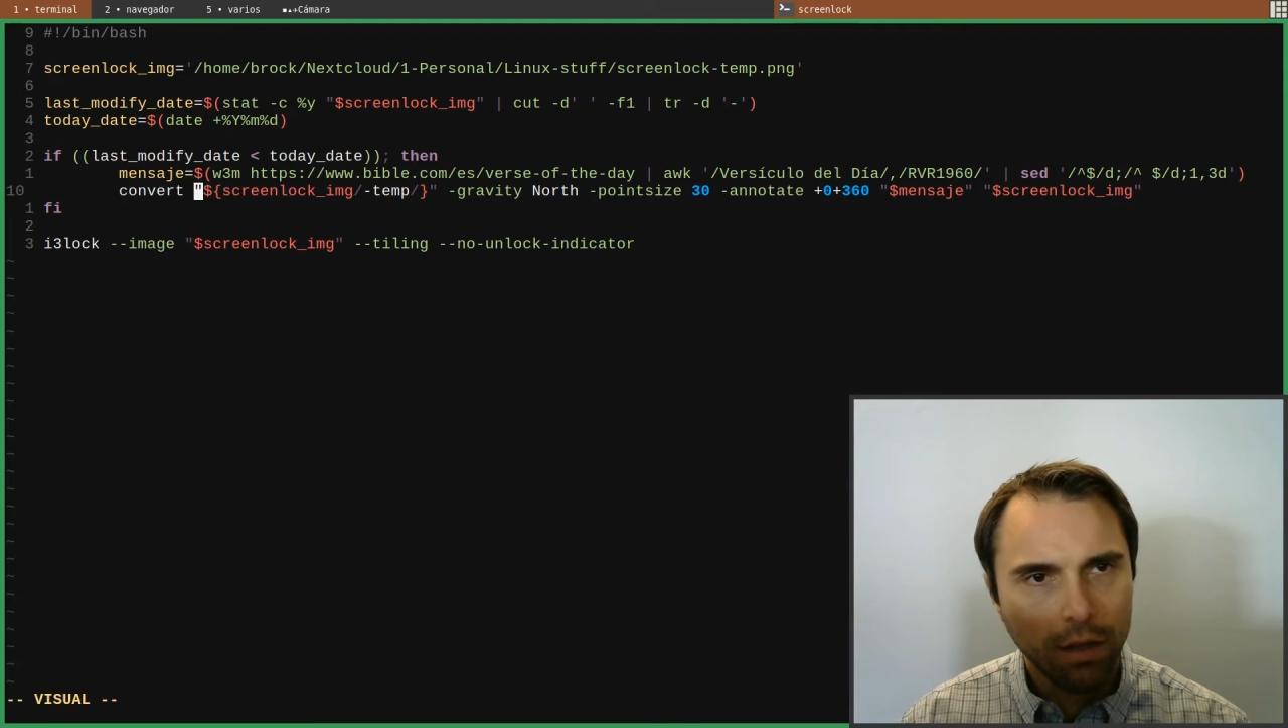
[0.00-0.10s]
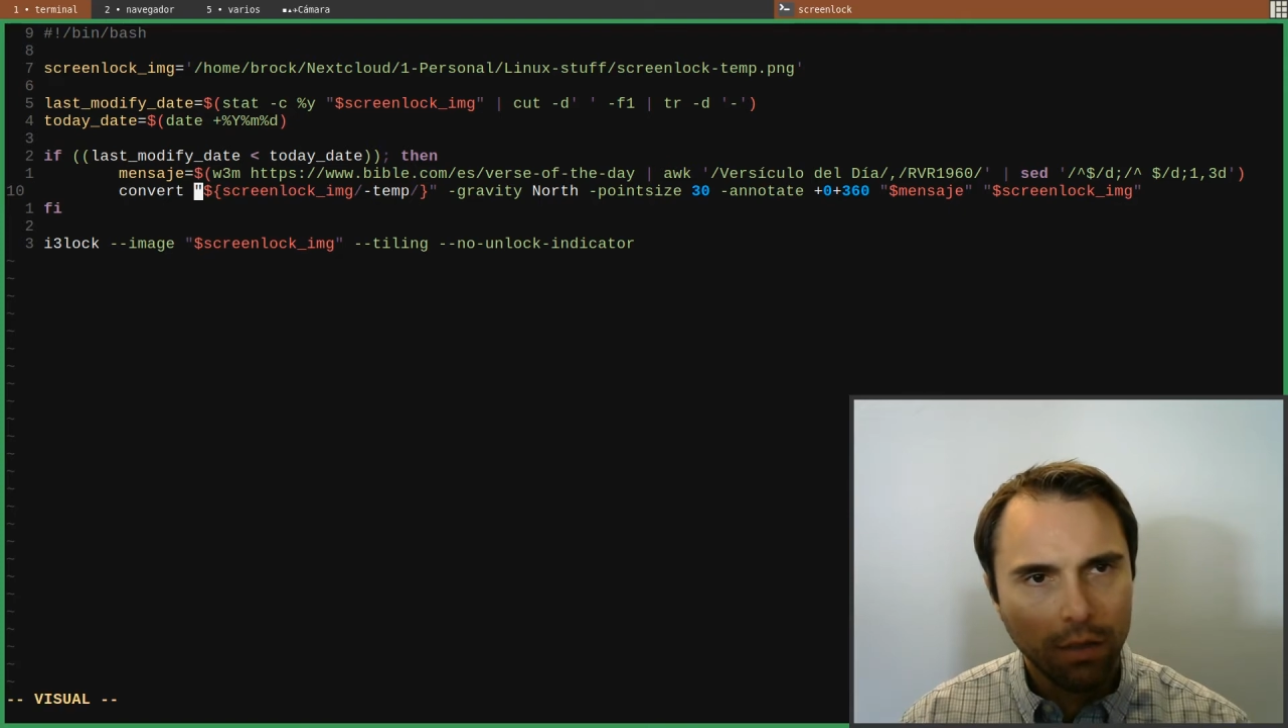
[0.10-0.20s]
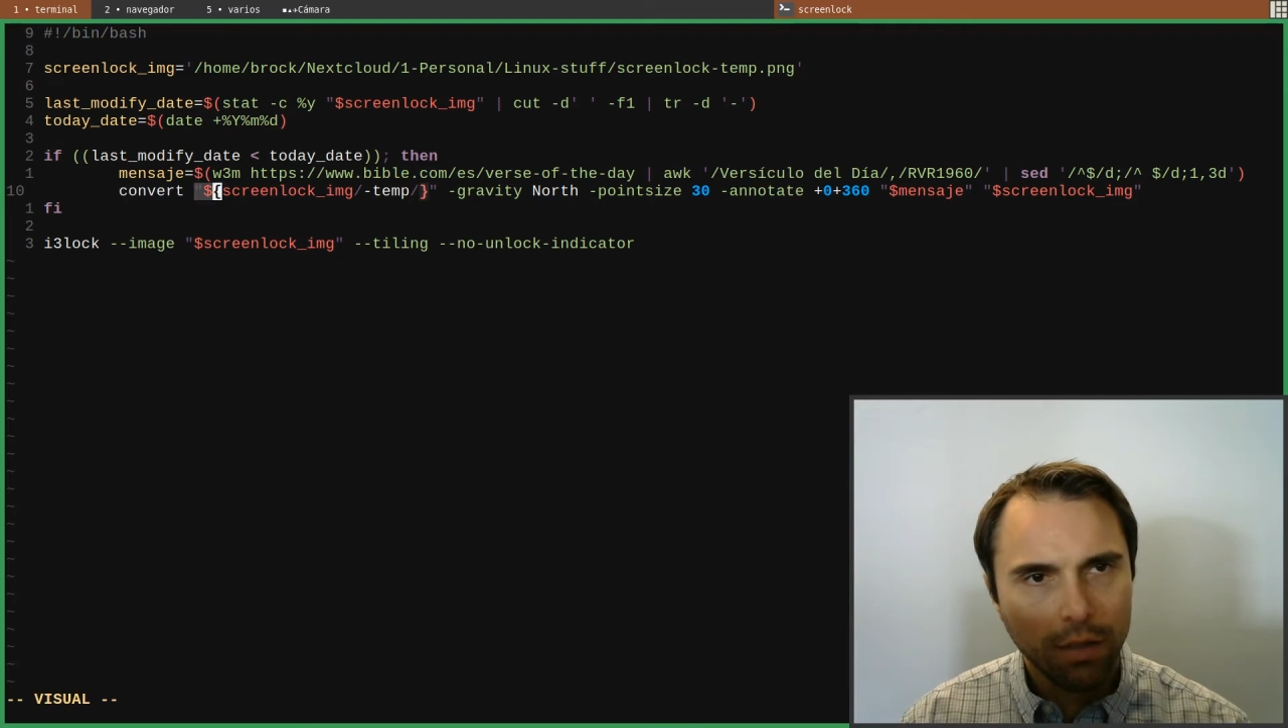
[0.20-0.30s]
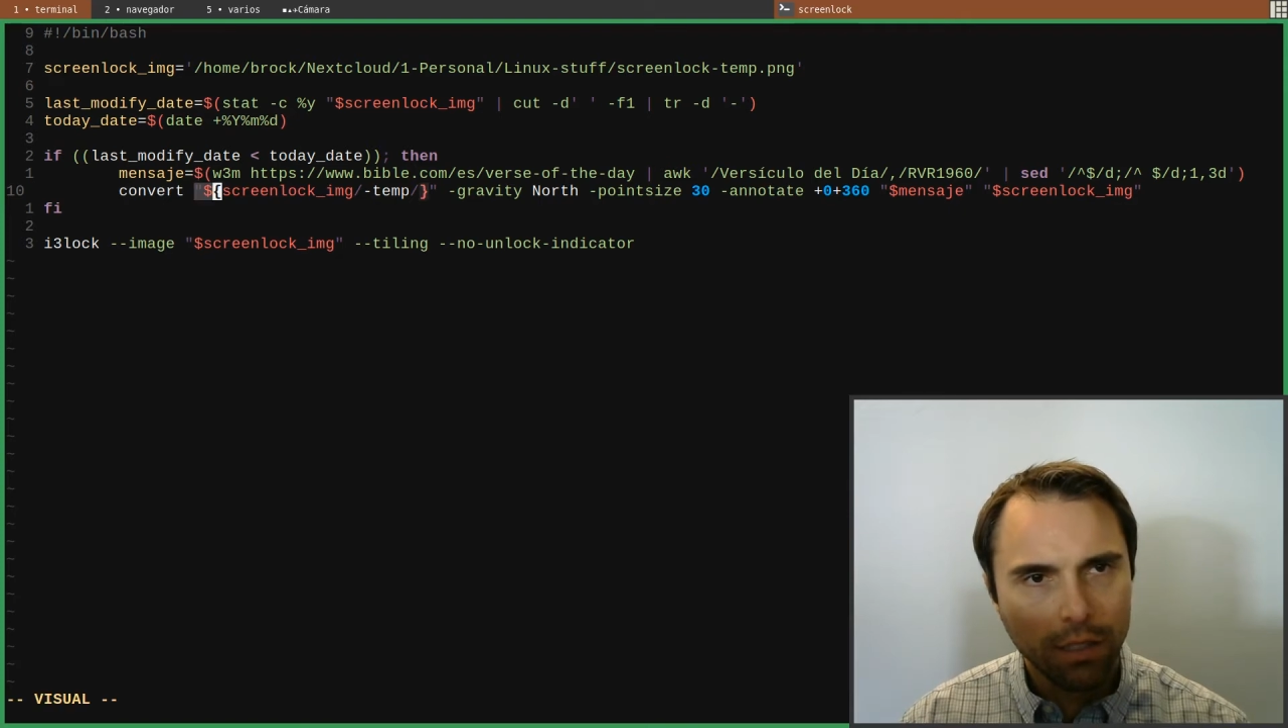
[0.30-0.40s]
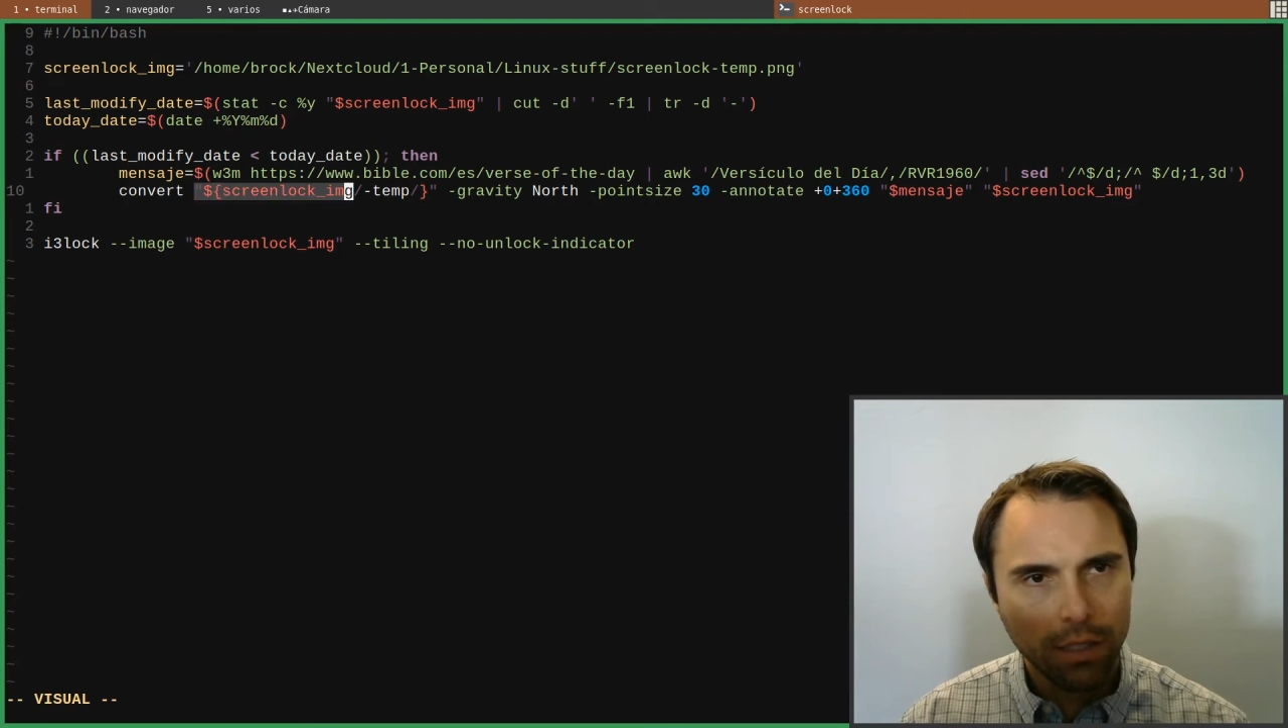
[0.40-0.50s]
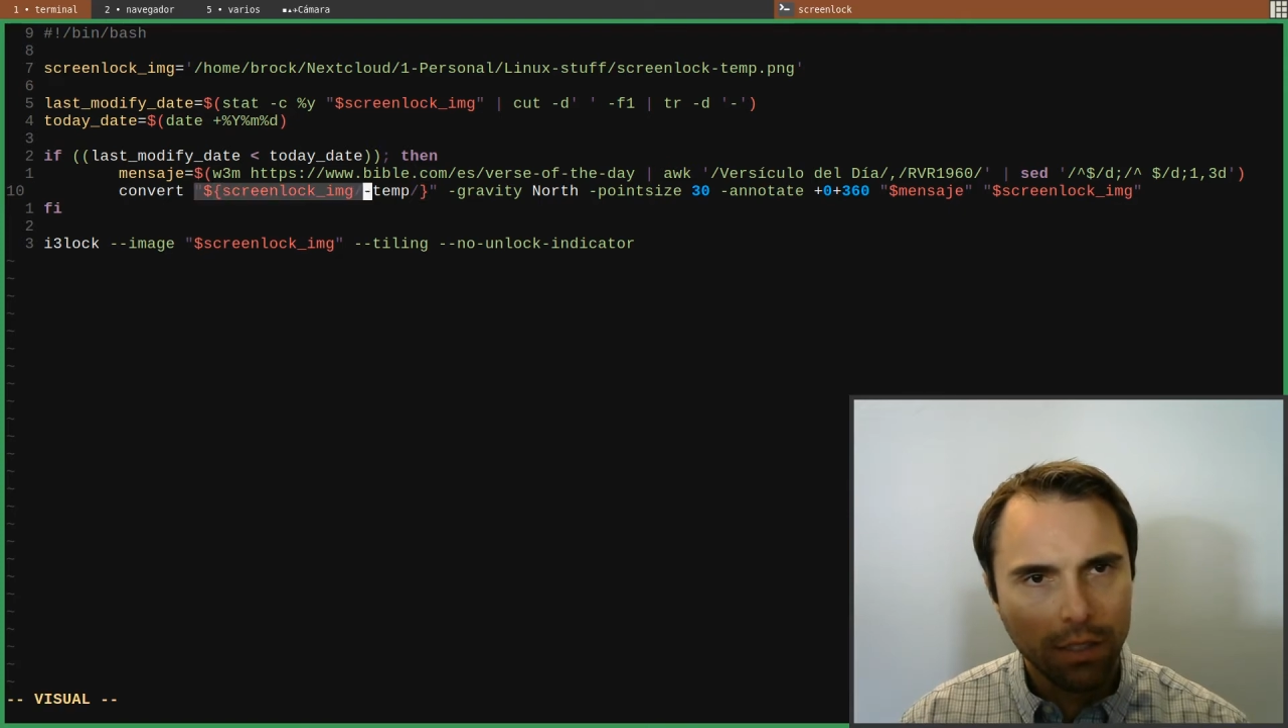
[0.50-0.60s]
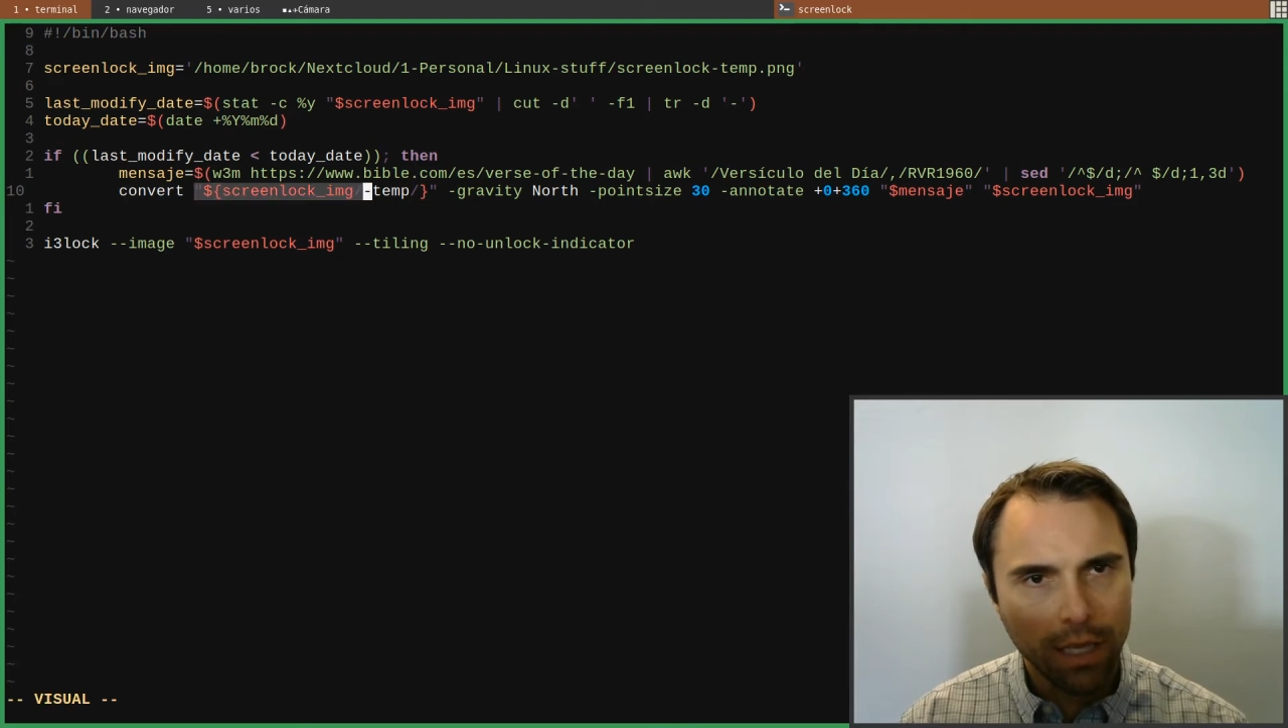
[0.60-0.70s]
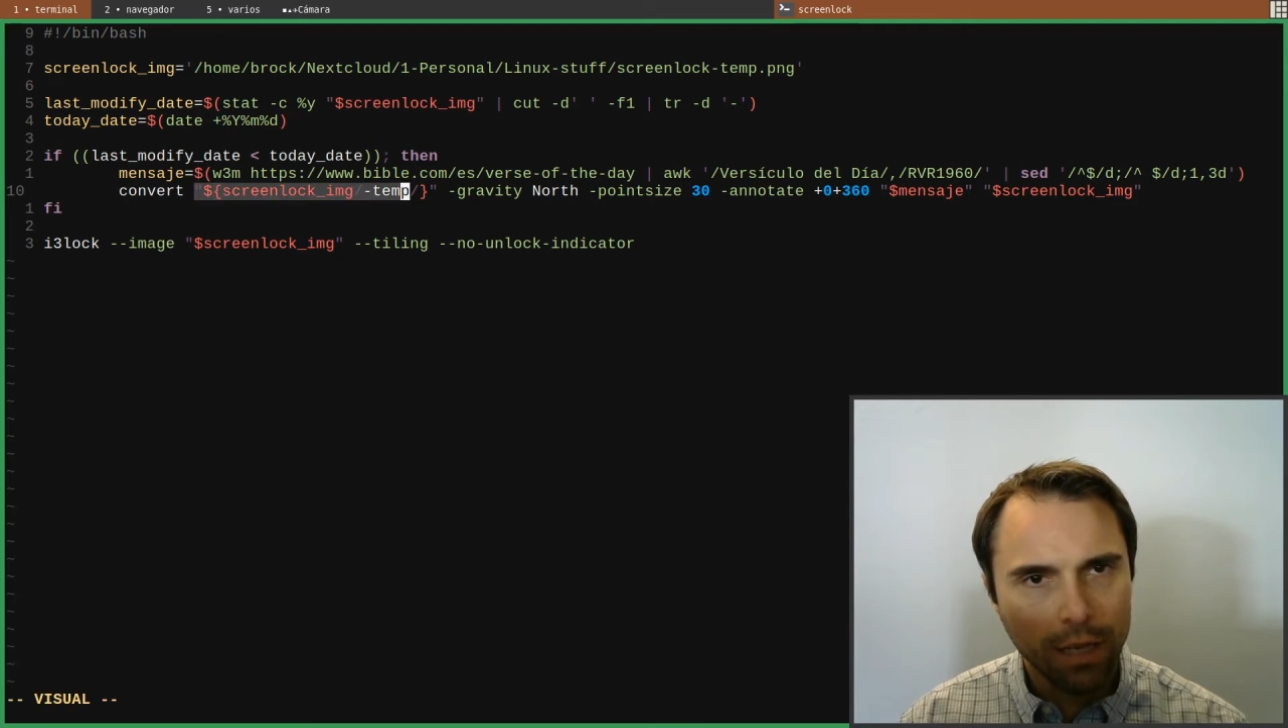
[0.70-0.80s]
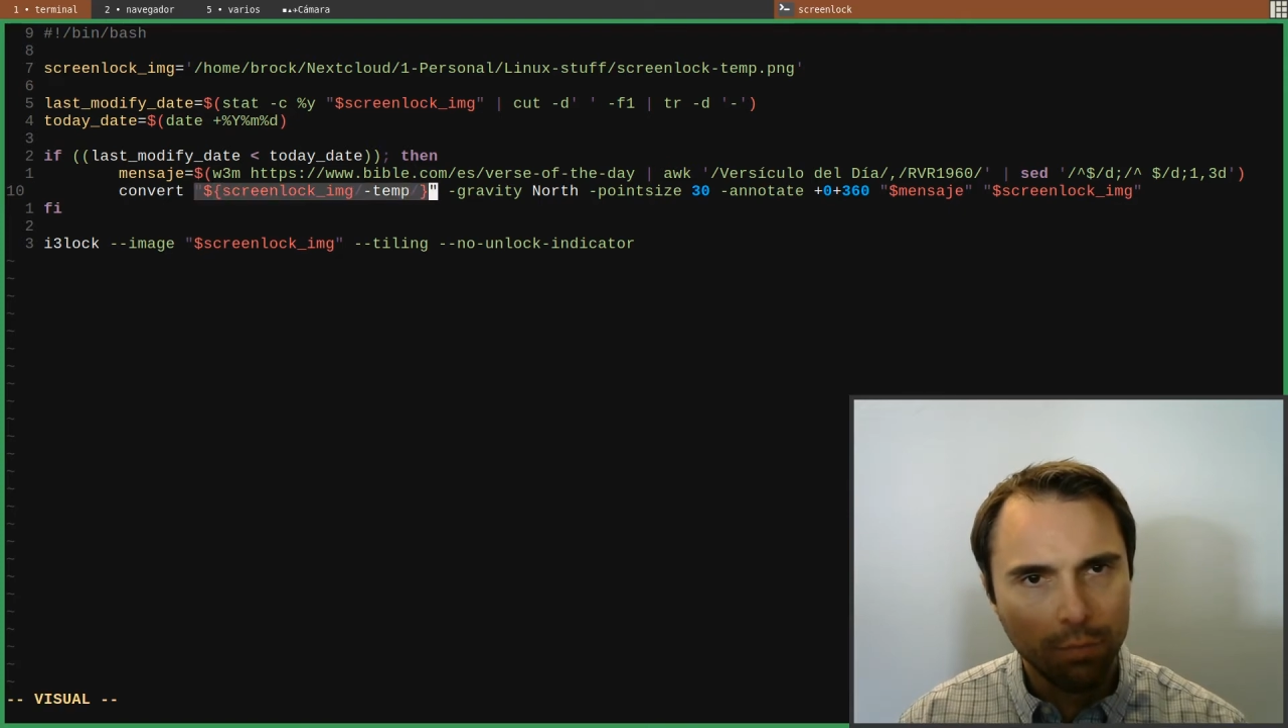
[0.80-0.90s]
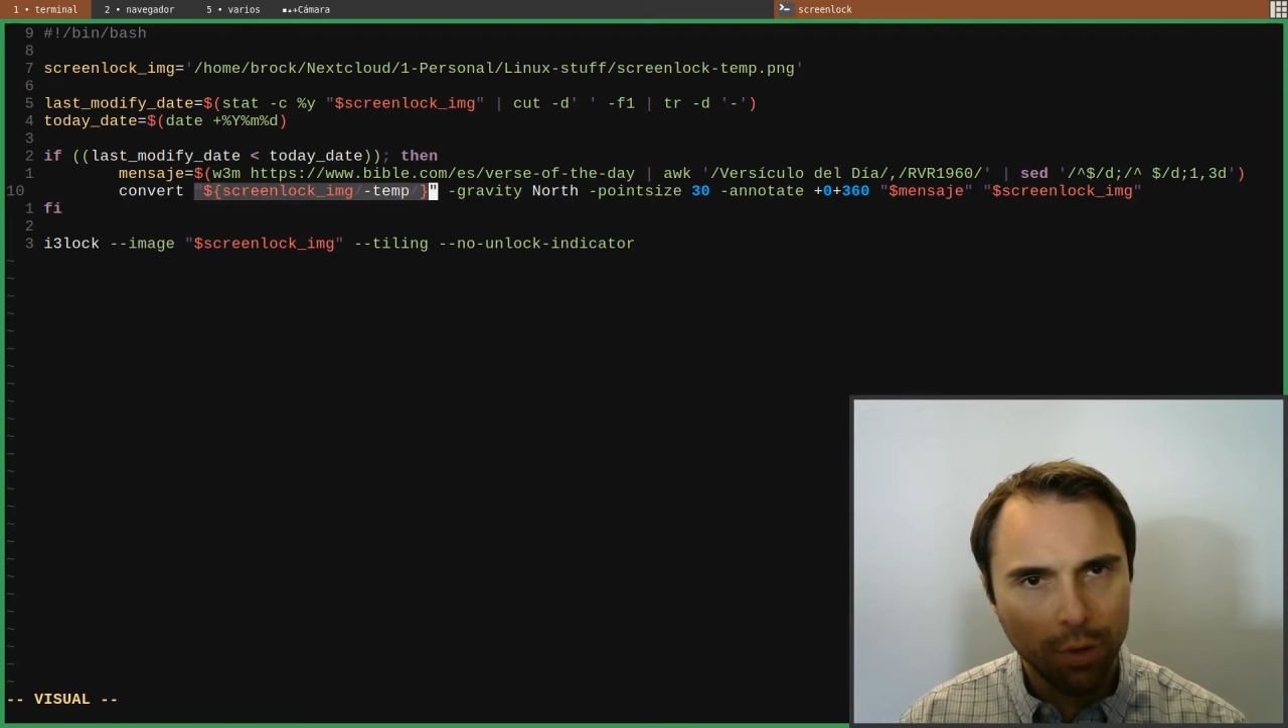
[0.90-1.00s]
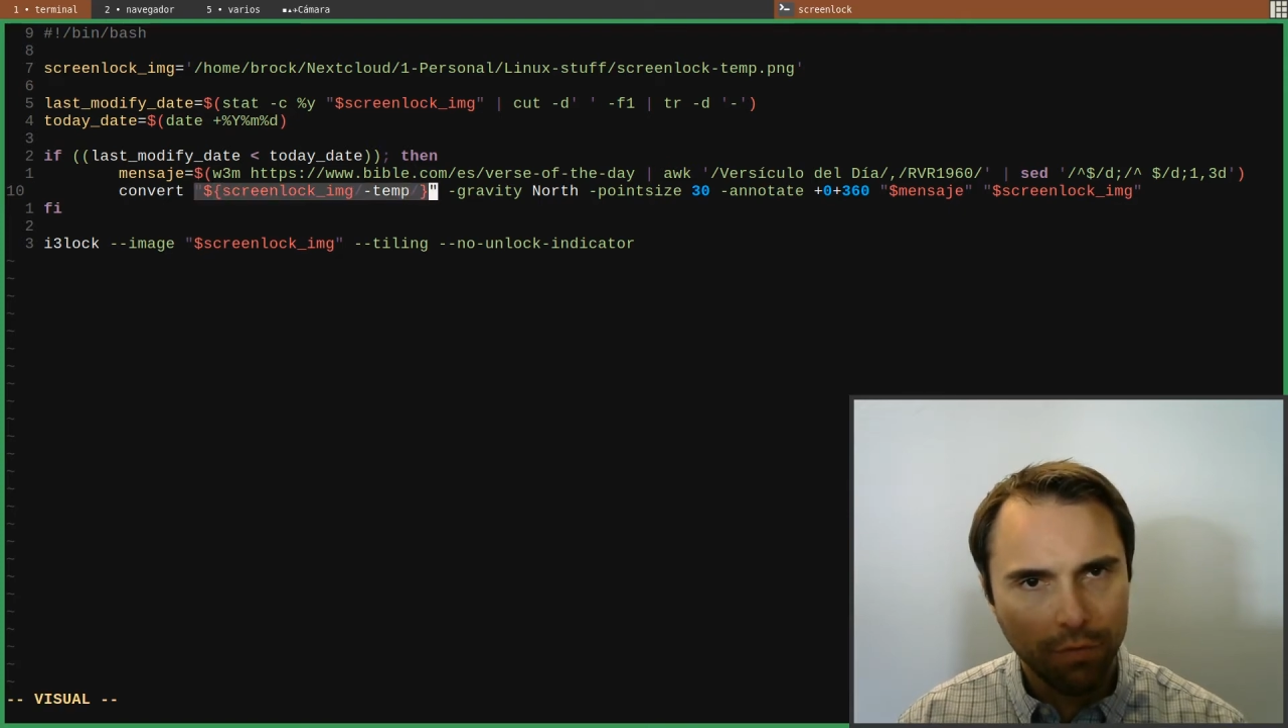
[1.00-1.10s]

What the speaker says: this is the input